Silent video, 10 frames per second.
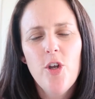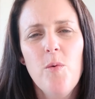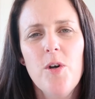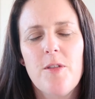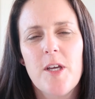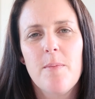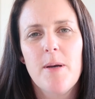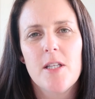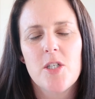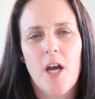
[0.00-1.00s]
you want to think
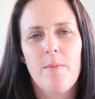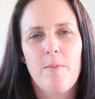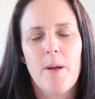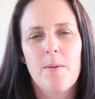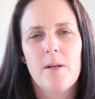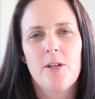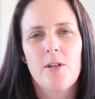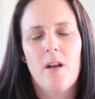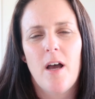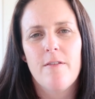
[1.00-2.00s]
about the type of people in
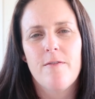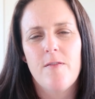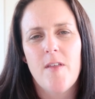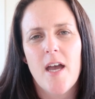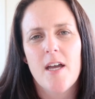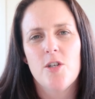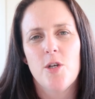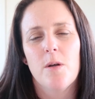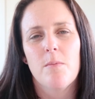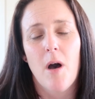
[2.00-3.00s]
your life that
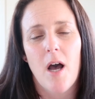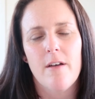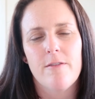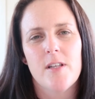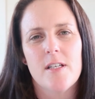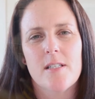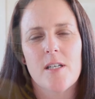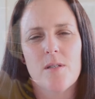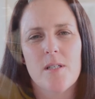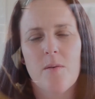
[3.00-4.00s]
you admire for their
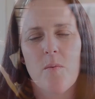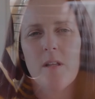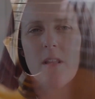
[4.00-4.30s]
skill set, whether